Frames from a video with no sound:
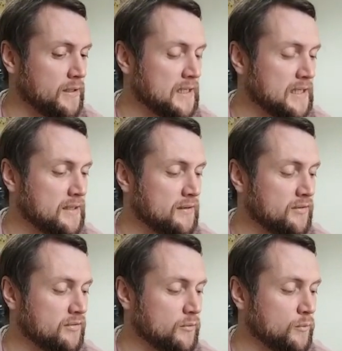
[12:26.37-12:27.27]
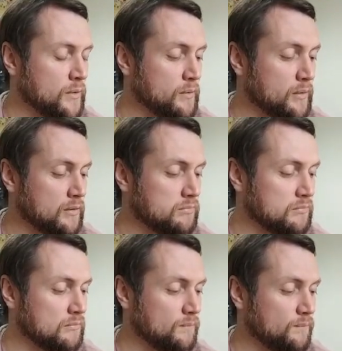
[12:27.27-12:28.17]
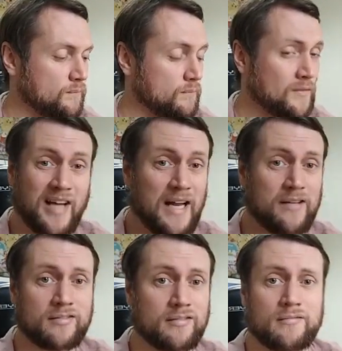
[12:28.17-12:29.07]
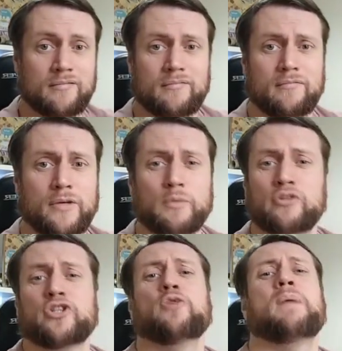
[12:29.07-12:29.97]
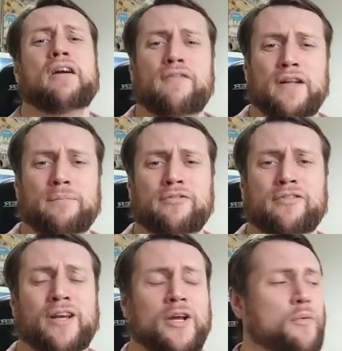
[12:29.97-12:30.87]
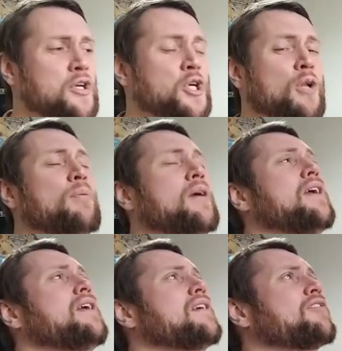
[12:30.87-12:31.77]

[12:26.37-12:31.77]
and we will dance. We will do backflips. We shall be